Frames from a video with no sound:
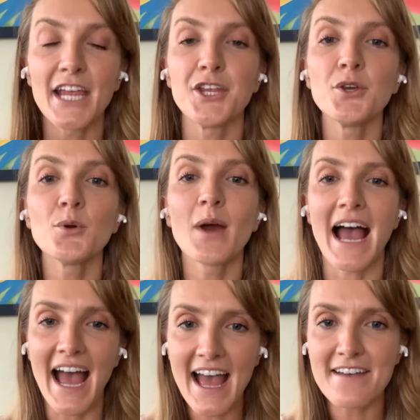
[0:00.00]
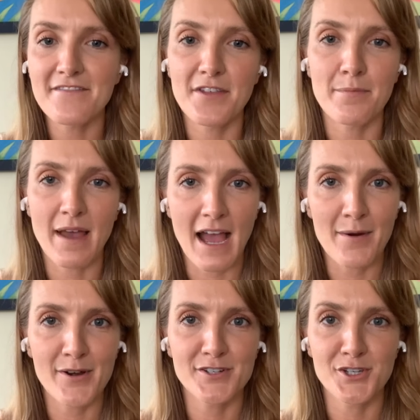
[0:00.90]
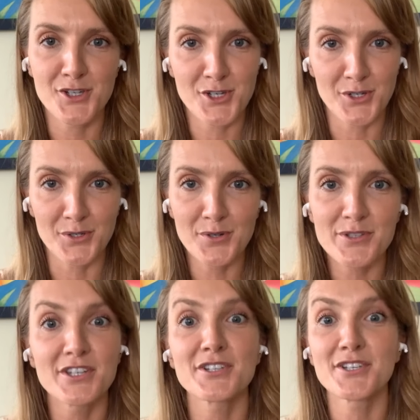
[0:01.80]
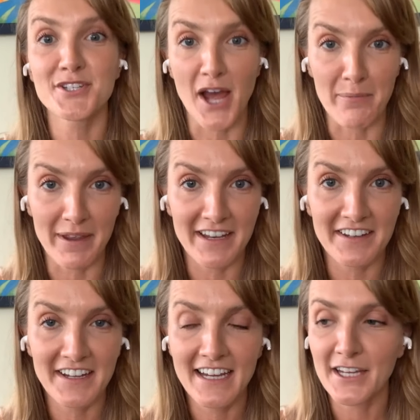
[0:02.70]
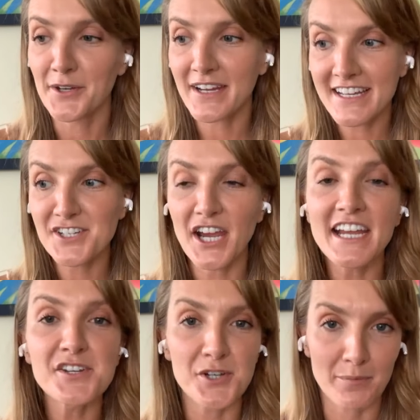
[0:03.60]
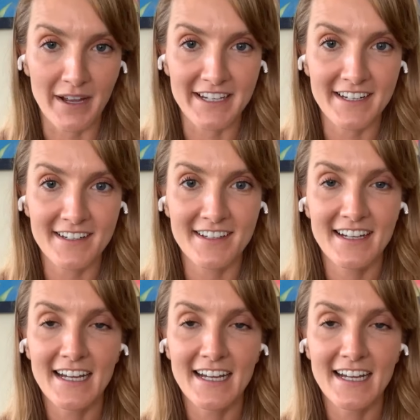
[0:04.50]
you have the power to choose to stop it. You can change your bunion.